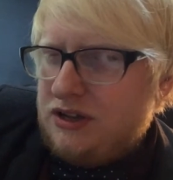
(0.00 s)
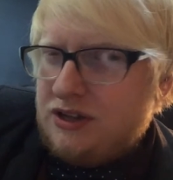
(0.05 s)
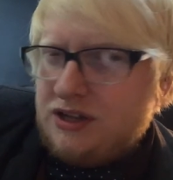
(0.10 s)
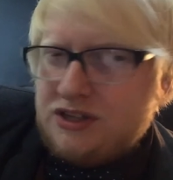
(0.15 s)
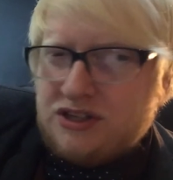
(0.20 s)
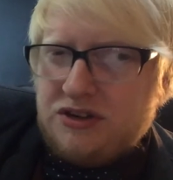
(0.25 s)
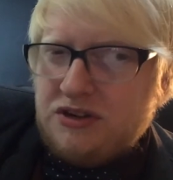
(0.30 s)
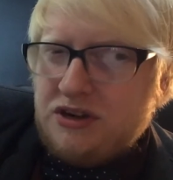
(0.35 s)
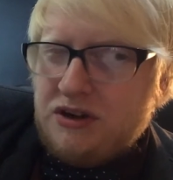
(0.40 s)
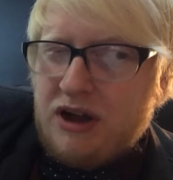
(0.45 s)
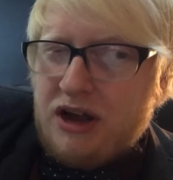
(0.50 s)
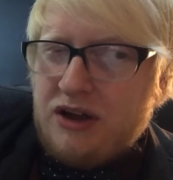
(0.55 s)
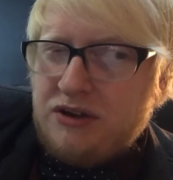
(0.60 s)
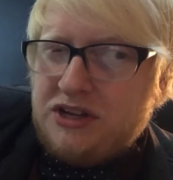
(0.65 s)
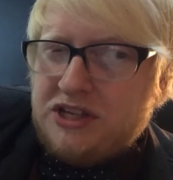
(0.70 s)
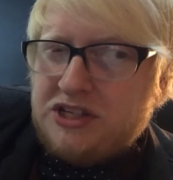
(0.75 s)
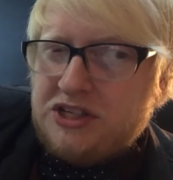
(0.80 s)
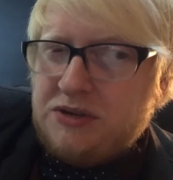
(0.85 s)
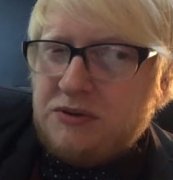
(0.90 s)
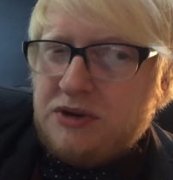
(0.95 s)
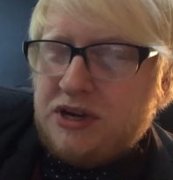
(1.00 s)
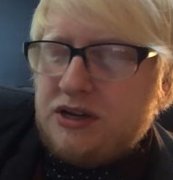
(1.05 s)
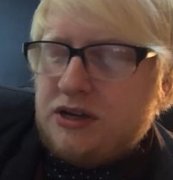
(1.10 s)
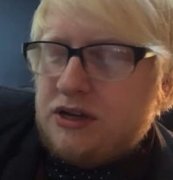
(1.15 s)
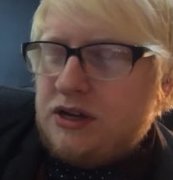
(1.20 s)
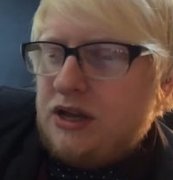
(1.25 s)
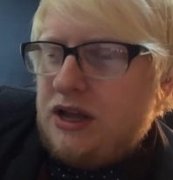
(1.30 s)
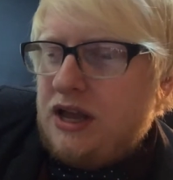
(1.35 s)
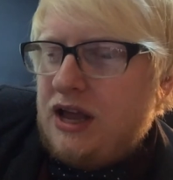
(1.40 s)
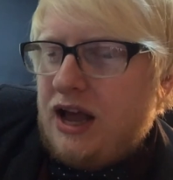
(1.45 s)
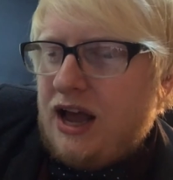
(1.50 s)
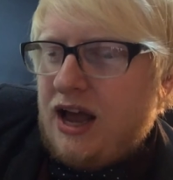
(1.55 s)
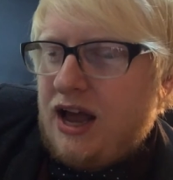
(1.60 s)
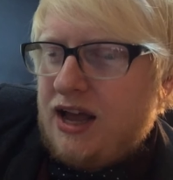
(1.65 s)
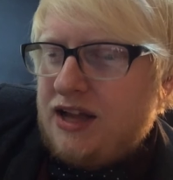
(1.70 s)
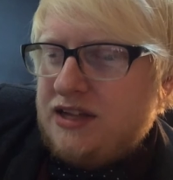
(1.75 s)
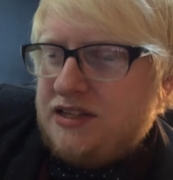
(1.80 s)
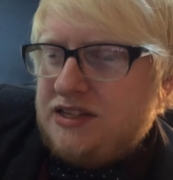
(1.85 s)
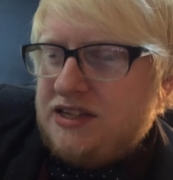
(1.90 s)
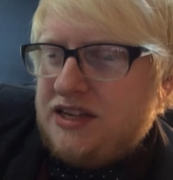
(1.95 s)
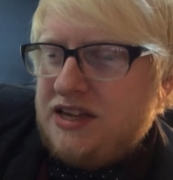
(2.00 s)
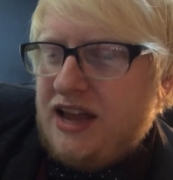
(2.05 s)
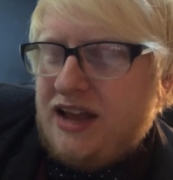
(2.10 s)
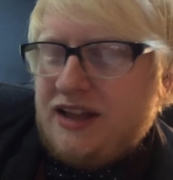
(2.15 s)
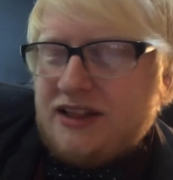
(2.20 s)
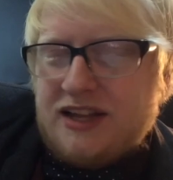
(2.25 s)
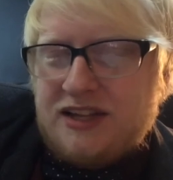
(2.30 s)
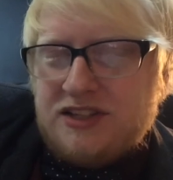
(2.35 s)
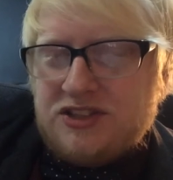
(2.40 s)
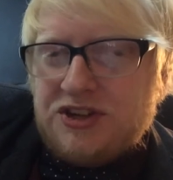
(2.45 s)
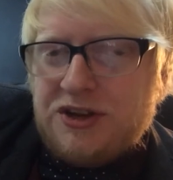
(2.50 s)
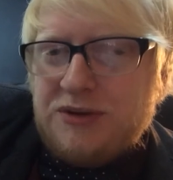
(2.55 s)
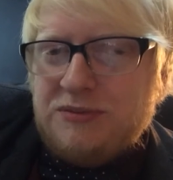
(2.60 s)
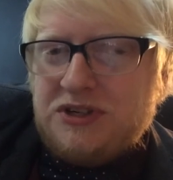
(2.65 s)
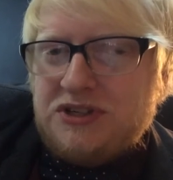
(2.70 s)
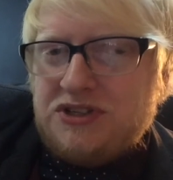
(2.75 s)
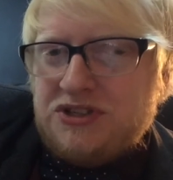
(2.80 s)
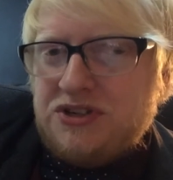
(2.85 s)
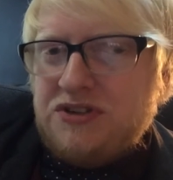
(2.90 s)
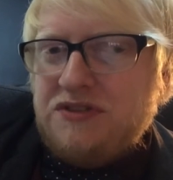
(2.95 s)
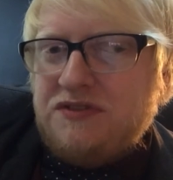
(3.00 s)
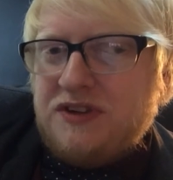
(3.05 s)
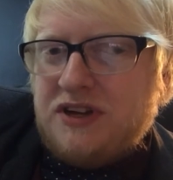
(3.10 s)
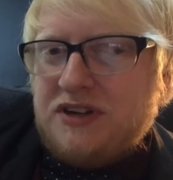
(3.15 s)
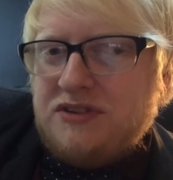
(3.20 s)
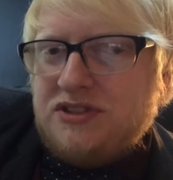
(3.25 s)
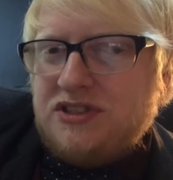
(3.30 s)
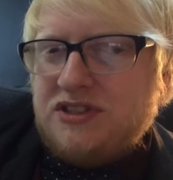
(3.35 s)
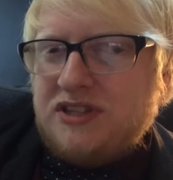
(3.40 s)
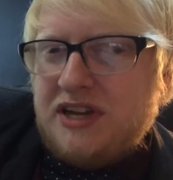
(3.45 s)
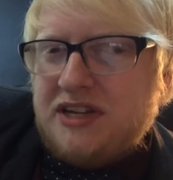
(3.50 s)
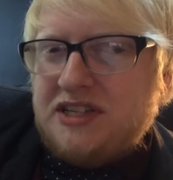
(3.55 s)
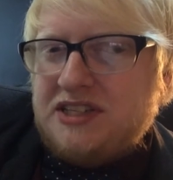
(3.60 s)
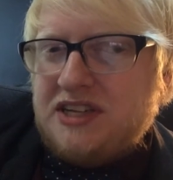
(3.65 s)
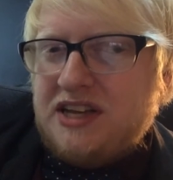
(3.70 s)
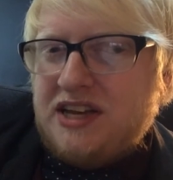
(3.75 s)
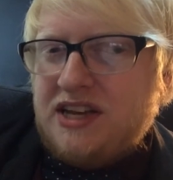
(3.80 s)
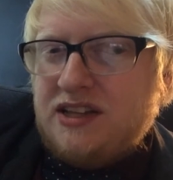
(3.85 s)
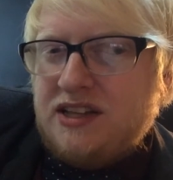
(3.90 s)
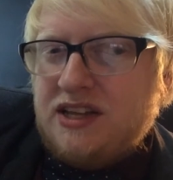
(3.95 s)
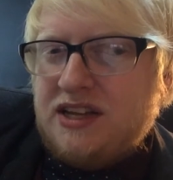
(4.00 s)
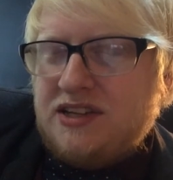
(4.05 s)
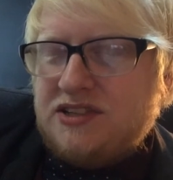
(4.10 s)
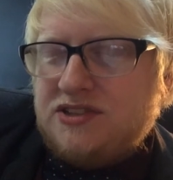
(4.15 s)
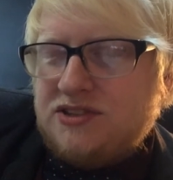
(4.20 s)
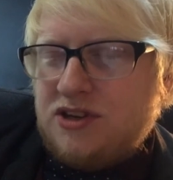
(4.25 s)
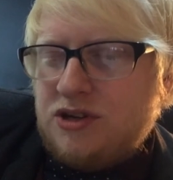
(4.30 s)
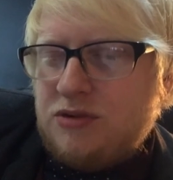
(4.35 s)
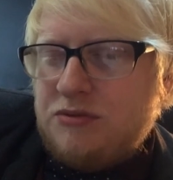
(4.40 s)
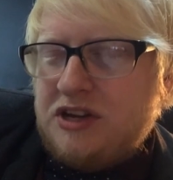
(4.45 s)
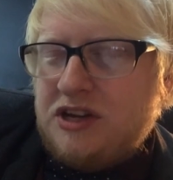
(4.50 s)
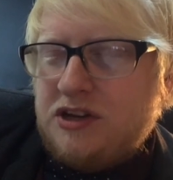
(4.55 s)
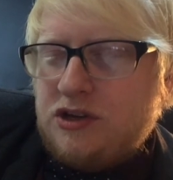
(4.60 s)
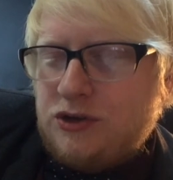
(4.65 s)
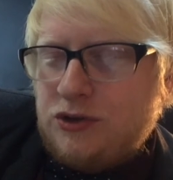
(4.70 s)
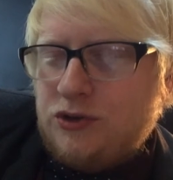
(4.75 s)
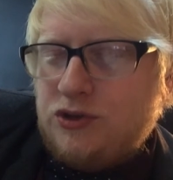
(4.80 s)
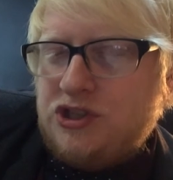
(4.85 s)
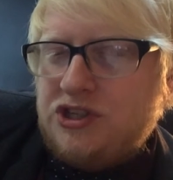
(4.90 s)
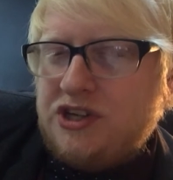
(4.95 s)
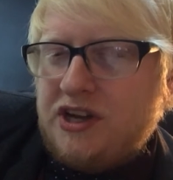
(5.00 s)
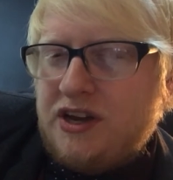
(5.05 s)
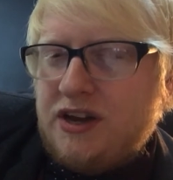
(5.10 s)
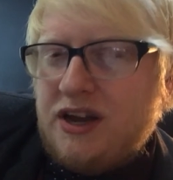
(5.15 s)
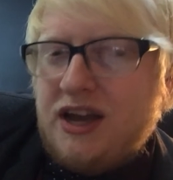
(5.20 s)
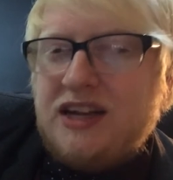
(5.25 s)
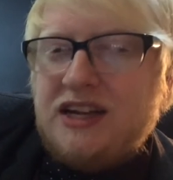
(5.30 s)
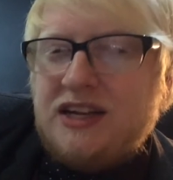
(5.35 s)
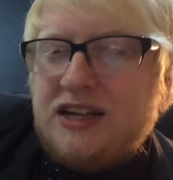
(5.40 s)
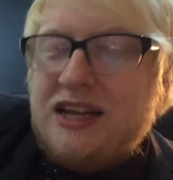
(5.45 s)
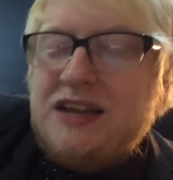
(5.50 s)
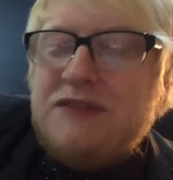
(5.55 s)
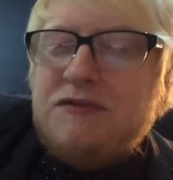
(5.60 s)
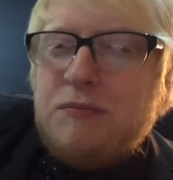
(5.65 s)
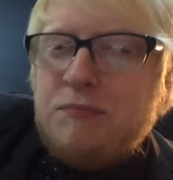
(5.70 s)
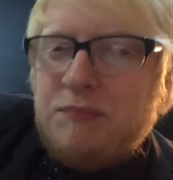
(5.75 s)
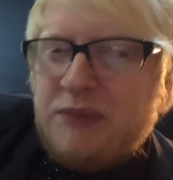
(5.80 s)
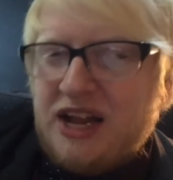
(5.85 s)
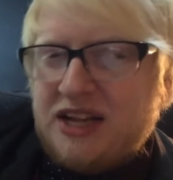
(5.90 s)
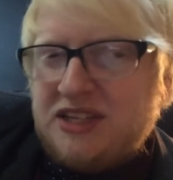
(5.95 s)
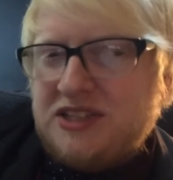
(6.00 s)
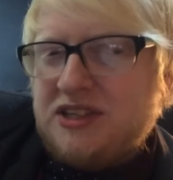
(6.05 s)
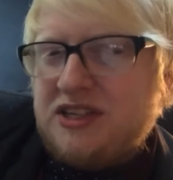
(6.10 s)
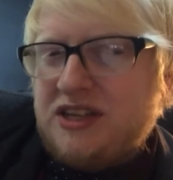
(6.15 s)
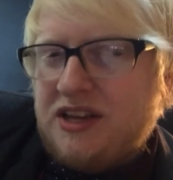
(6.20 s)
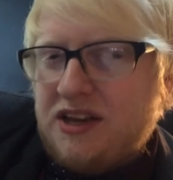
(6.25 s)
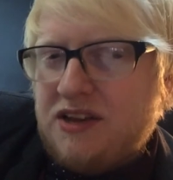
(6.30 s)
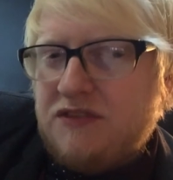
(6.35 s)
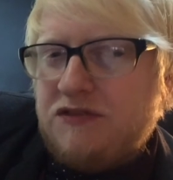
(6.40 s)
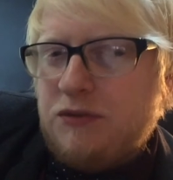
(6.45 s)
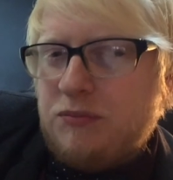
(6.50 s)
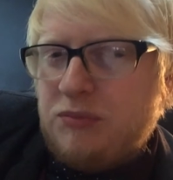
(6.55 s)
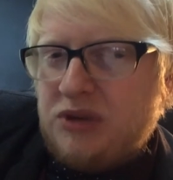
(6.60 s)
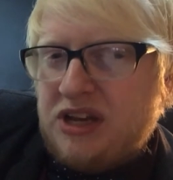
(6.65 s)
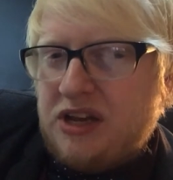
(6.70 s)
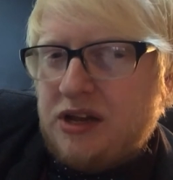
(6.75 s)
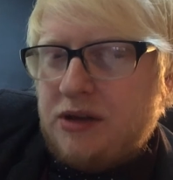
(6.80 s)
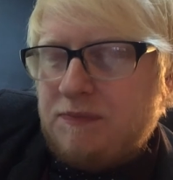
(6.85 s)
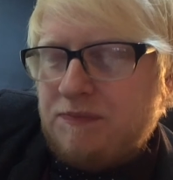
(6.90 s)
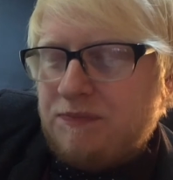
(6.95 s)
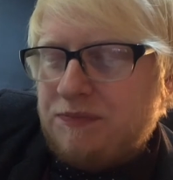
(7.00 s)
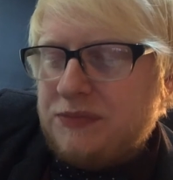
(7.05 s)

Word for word: I don't know how you do it. And uh, yeah, let's hope that two thousand eighteen is going to be a good year and an even better year for beer.